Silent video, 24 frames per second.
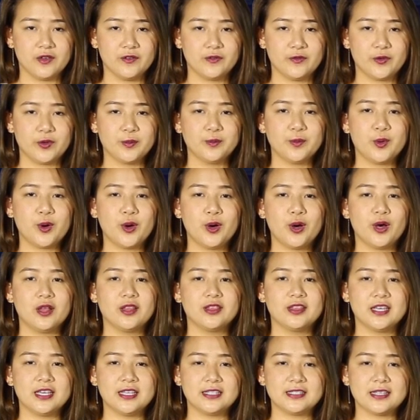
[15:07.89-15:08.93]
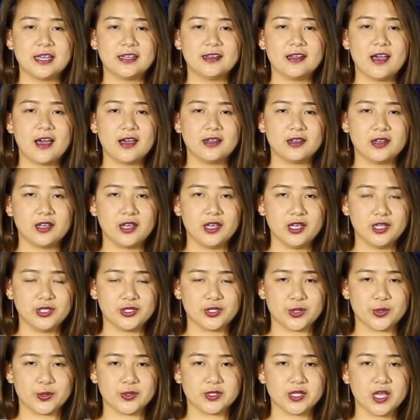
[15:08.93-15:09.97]
For more on this and other
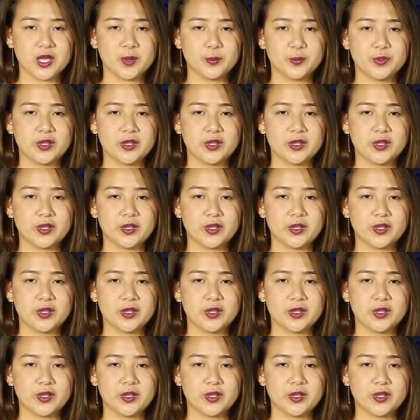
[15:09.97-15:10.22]
issues,